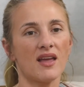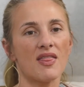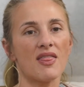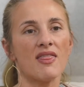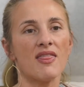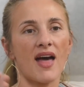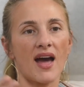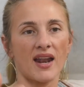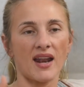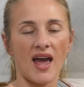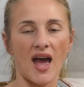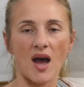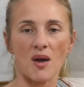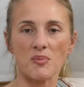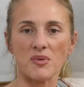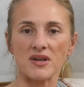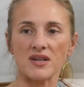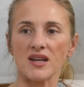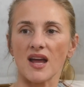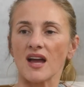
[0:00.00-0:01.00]
that
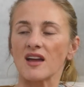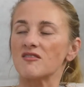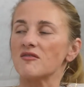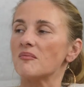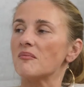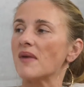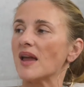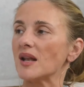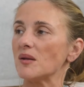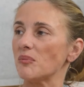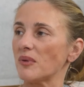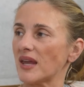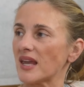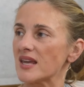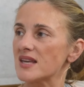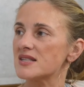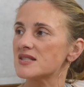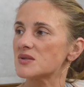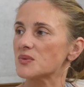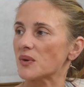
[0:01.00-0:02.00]
happened. I've made
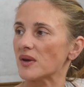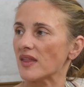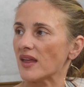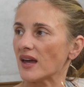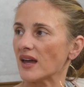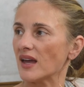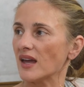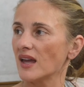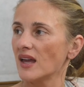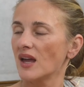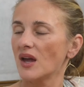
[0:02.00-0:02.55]
peace with it.